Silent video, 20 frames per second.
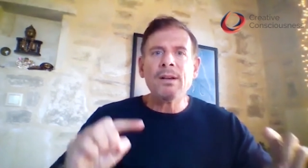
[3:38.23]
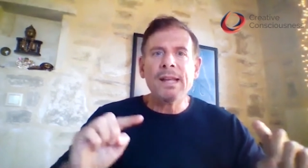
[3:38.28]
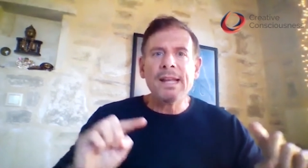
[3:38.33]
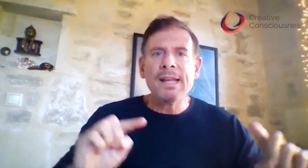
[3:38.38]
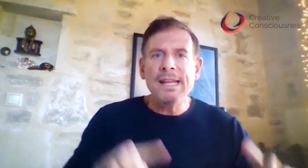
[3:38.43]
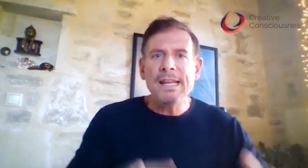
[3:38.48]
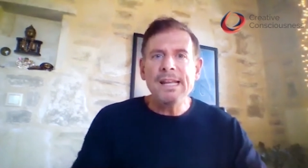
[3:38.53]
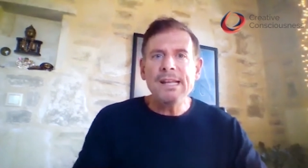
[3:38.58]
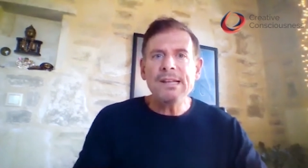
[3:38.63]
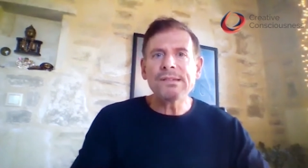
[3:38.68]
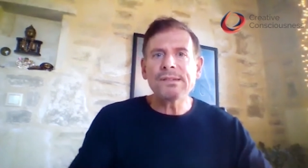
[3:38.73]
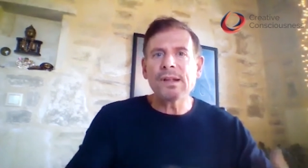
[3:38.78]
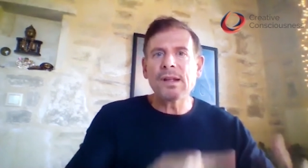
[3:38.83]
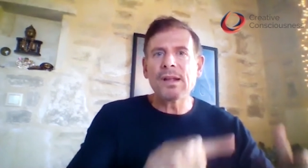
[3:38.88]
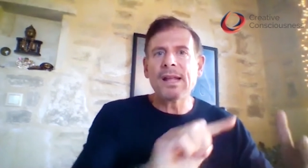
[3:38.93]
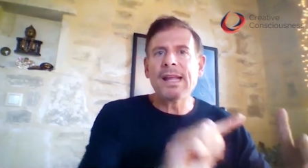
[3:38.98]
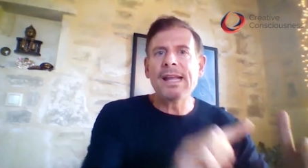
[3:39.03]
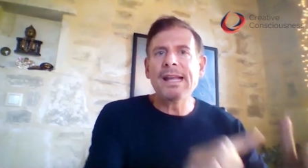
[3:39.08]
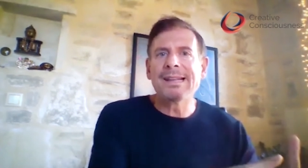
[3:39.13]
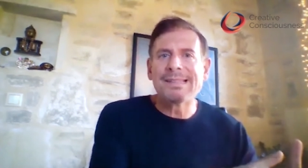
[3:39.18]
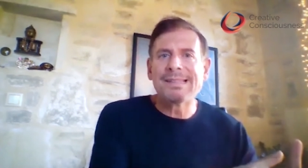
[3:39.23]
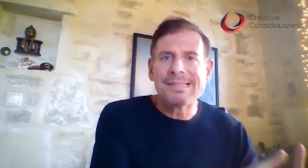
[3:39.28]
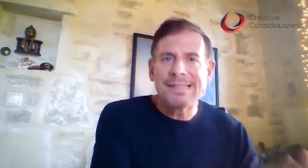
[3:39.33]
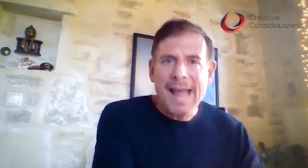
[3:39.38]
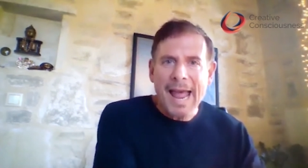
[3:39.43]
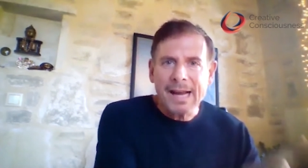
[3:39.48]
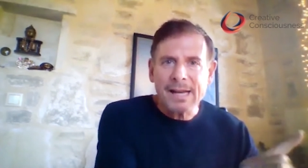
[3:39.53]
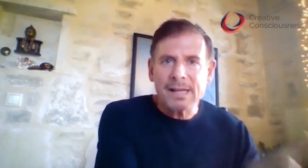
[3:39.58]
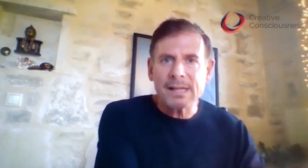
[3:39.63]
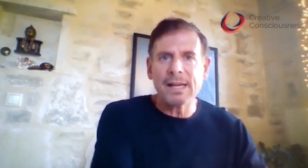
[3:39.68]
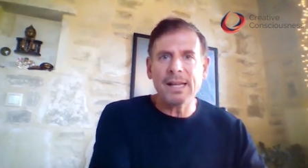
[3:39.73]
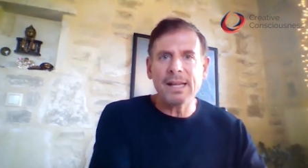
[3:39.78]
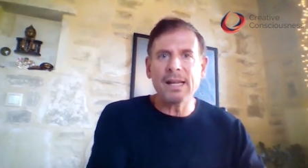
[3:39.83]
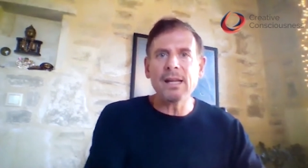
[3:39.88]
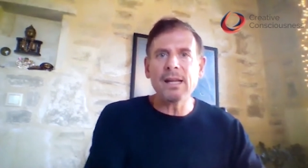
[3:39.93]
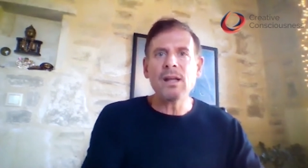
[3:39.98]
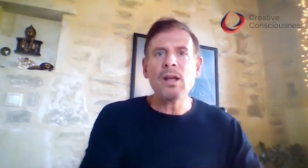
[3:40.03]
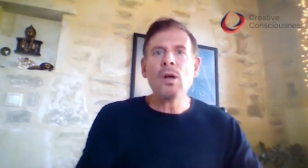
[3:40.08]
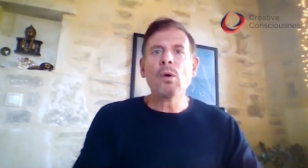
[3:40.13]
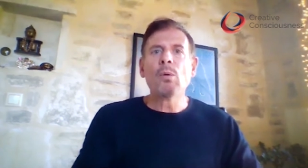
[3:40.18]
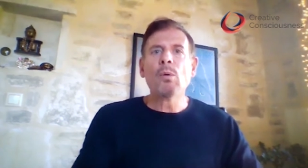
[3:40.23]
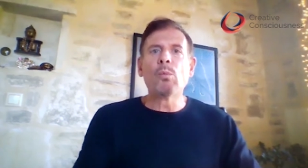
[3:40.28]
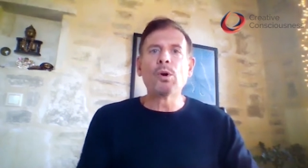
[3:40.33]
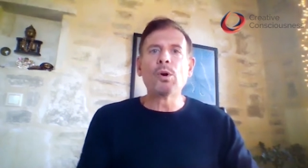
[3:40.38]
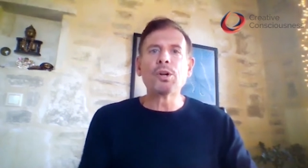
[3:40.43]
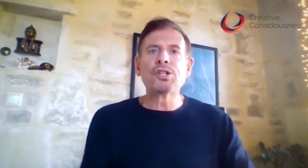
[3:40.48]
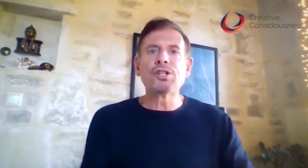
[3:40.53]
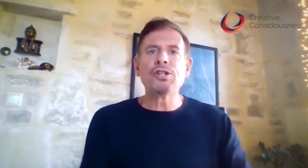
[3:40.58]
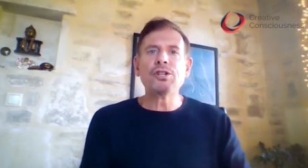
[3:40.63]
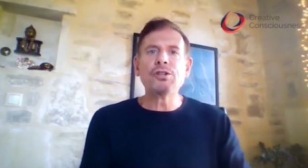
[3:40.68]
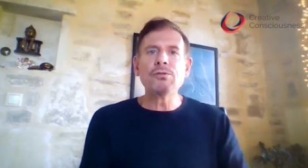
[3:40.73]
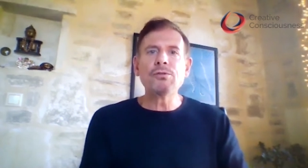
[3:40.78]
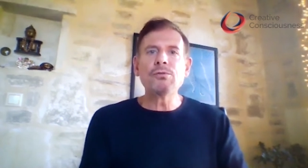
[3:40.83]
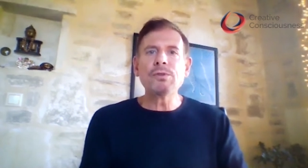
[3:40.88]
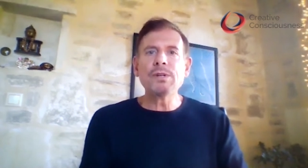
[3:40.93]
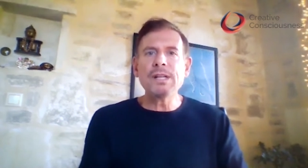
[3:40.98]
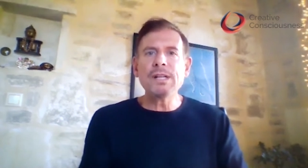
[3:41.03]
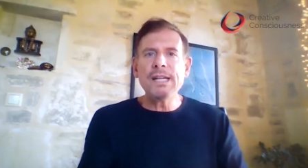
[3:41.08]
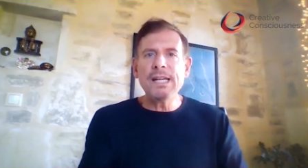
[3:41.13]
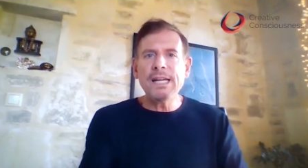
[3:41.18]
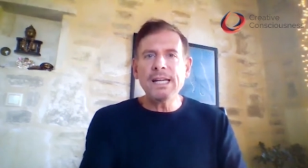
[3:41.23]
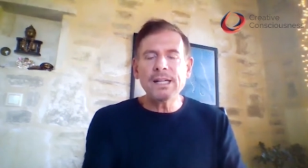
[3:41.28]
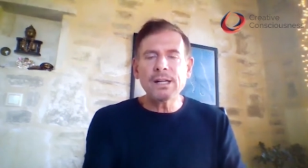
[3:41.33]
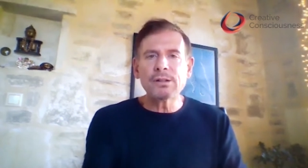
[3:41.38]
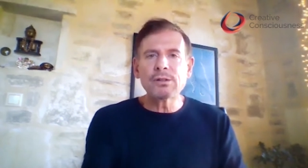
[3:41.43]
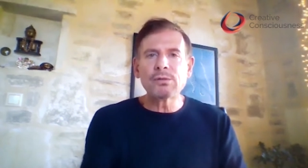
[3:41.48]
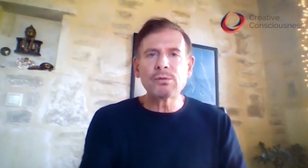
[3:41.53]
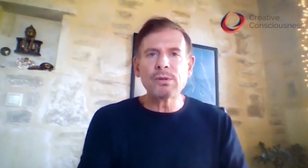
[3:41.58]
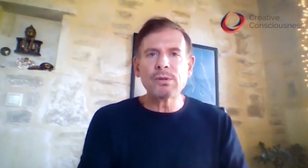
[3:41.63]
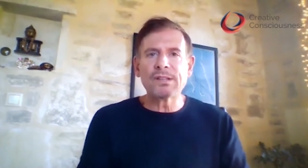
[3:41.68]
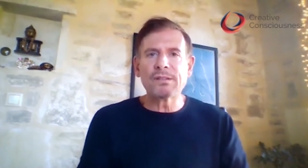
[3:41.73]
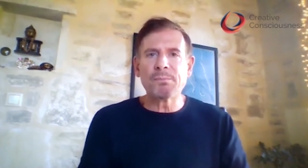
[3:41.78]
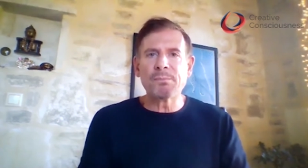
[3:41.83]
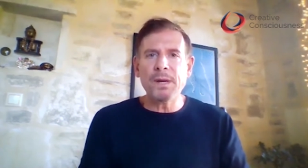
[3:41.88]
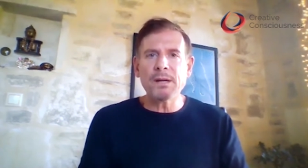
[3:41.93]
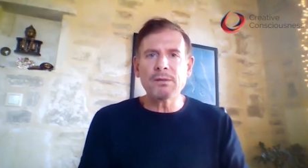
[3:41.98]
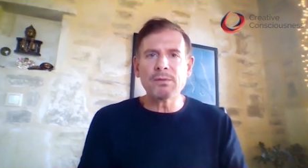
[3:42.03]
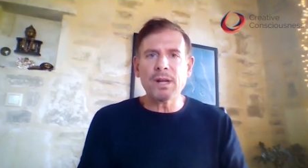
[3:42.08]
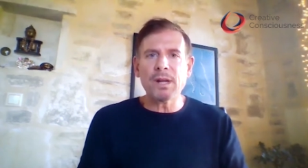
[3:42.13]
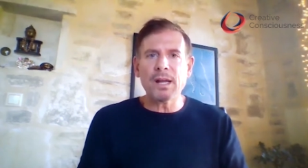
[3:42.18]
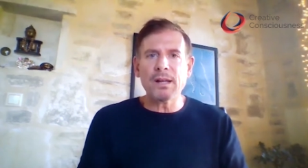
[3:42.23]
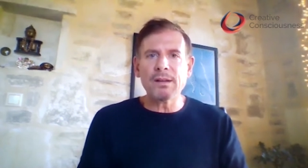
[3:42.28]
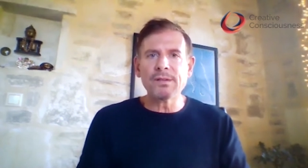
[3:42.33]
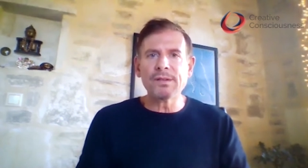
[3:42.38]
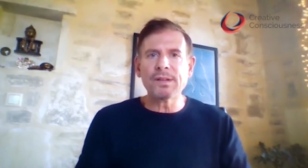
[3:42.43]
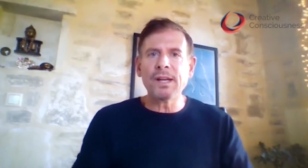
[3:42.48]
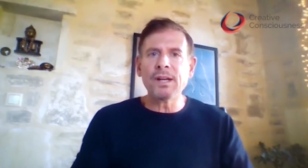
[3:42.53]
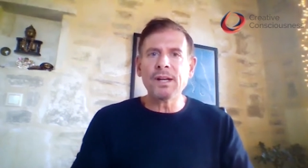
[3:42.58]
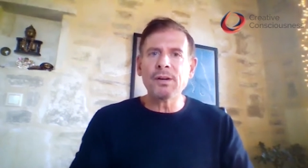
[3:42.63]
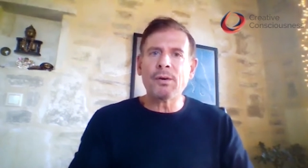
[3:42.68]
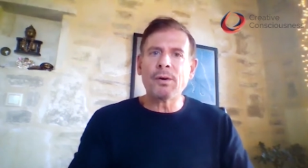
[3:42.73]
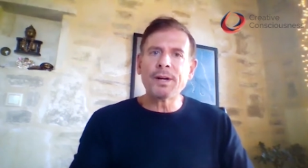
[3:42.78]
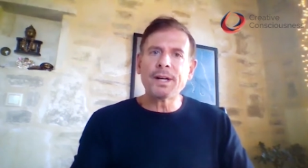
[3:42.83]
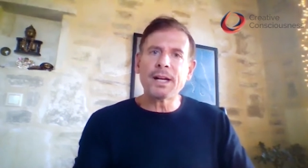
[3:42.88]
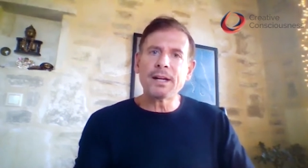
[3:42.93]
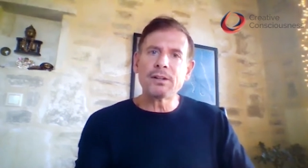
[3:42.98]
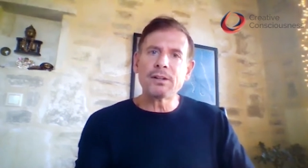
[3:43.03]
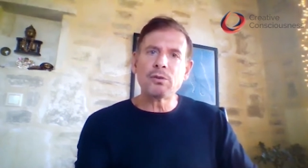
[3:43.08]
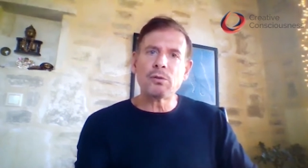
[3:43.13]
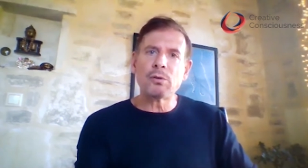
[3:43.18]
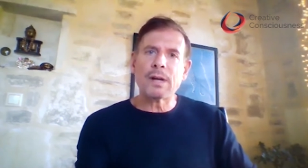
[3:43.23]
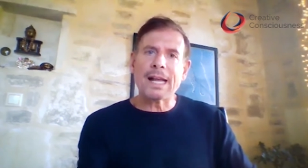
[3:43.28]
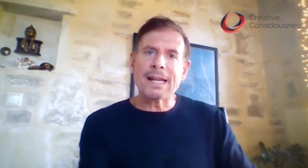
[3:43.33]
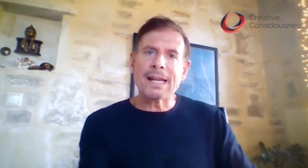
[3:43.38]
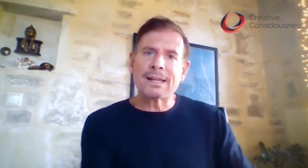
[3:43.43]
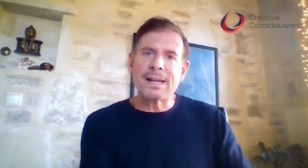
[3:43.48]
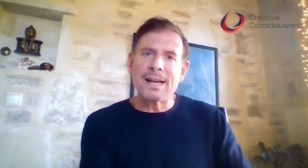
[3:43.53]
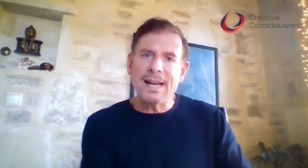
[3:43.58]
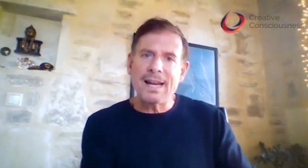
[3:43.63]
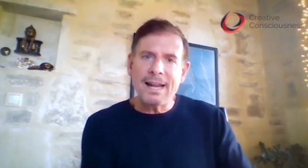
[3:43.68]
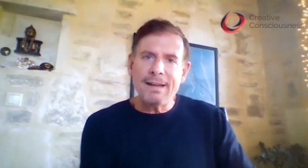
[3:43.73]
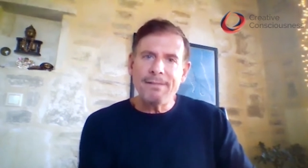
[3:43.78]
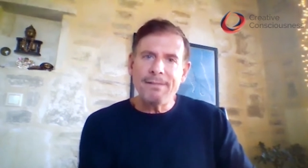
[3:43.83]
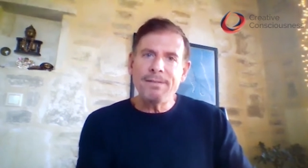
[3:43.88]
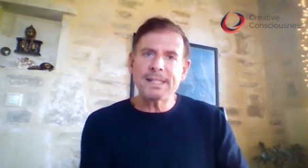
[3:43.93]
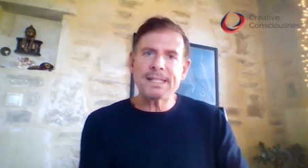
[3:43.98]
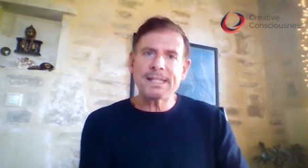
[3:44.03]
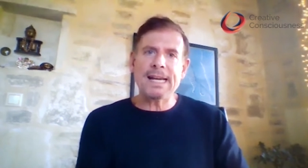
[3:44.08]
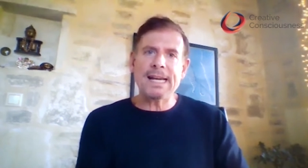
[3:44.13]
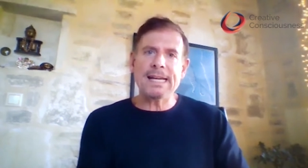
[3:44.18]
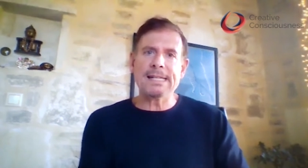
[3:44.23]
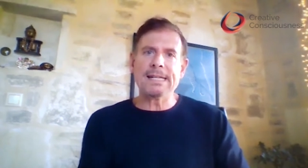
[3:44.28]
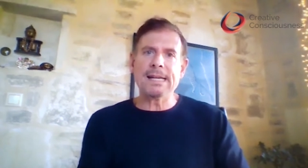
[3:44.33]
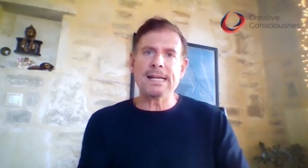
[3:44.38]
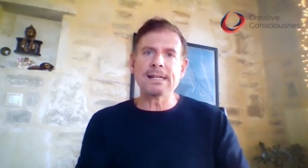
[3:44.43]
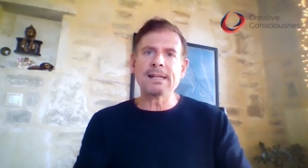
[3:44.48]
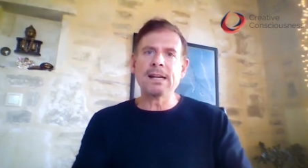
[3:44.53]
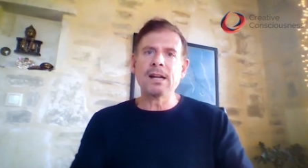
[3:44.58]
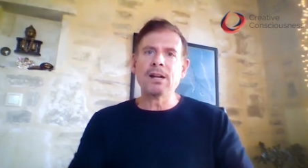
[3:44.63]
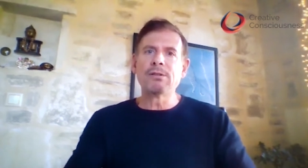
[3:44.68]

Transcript: is exactly what you needed to experience in order to get levitated,